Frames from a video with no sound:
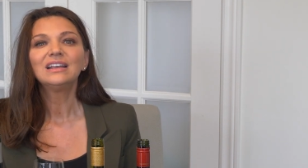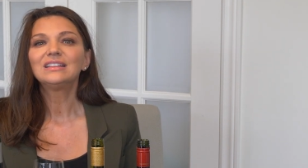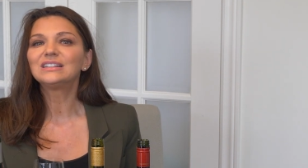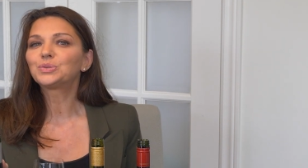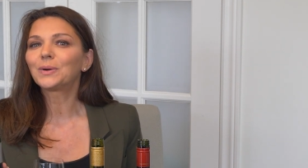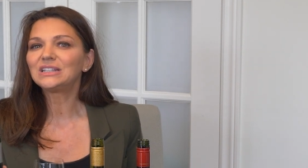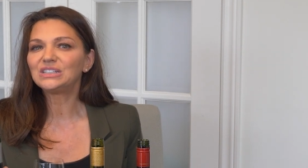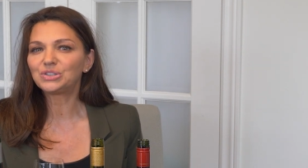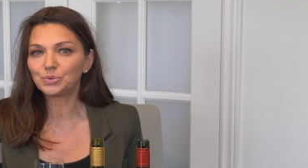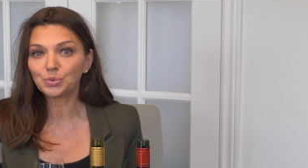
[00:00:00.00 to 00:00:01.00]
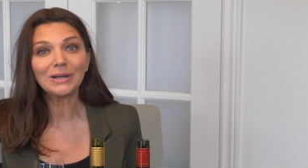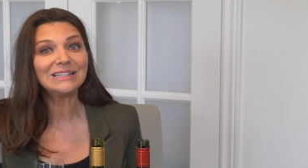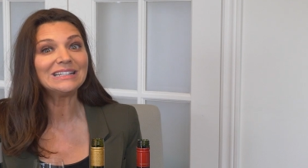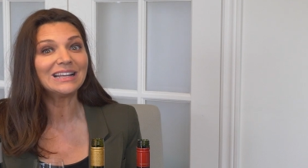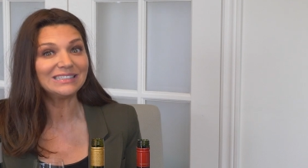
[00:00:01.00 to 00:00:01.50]
the 20,
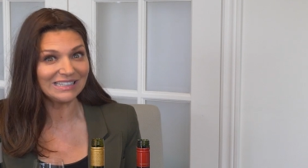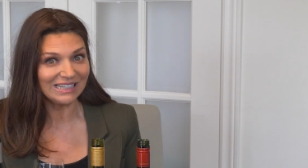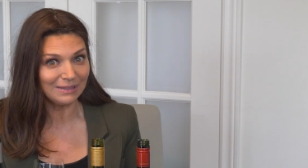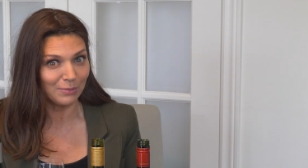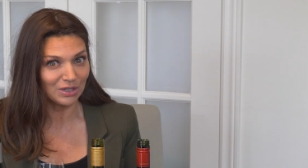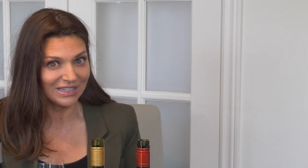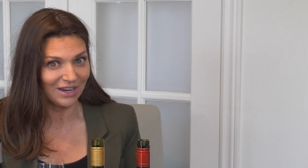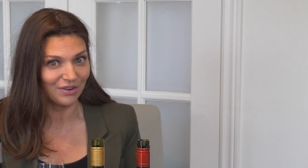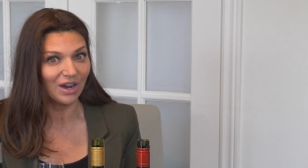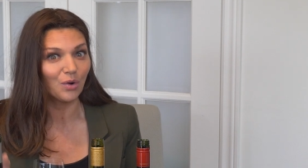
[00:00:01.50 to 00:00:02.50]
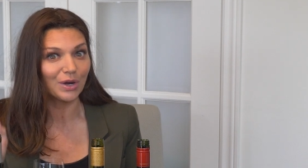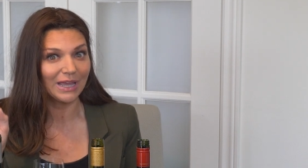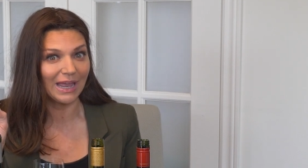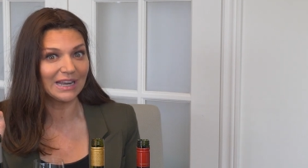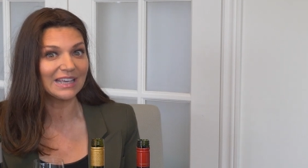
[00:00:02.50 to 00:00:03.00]
2019 Bonterra
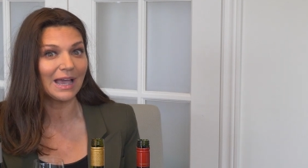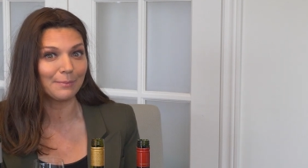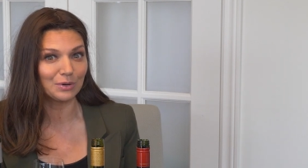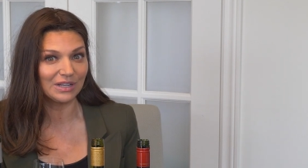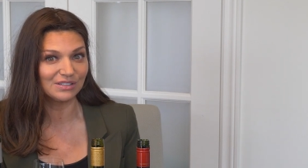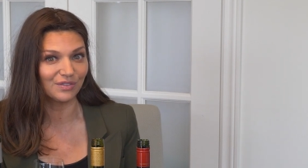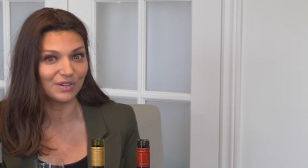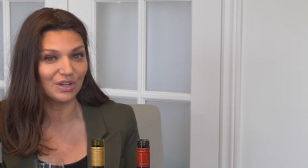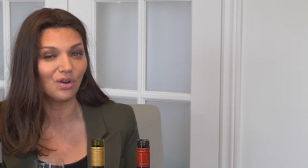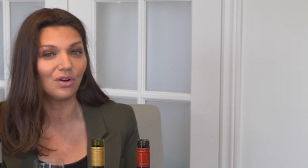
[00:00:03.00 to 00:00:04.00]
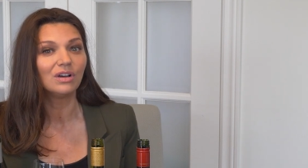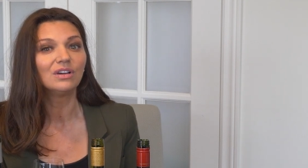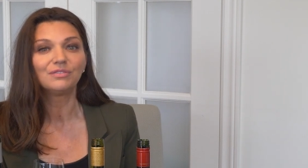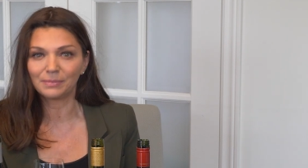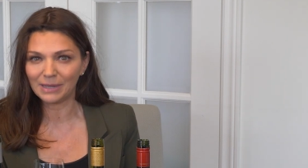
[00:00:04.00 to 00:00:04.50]
Organic Cabernet Sauvignon
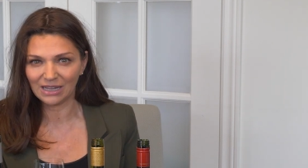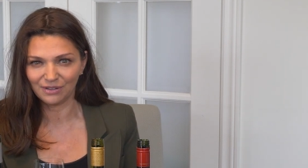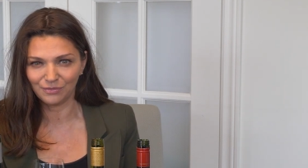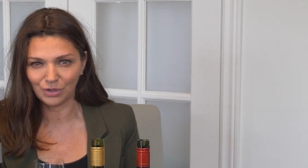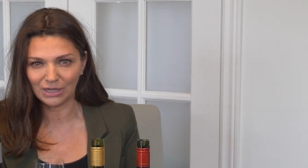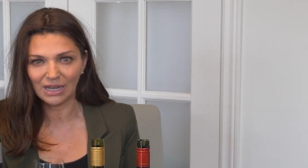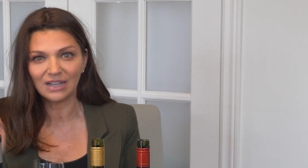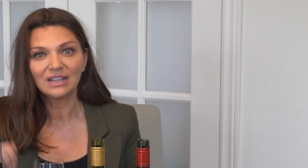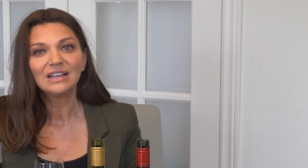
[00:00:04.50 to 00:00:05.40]
from California,